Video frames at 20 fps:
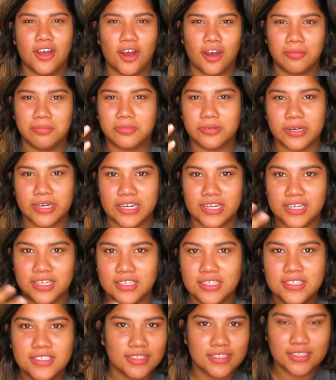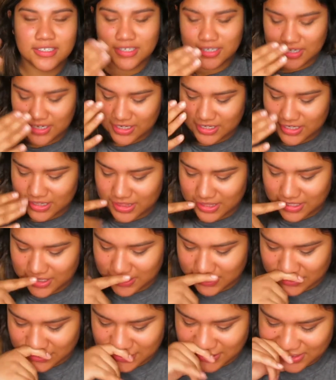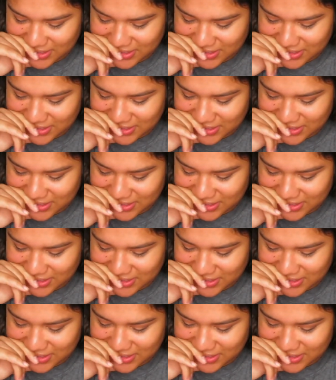ombre kind of thing.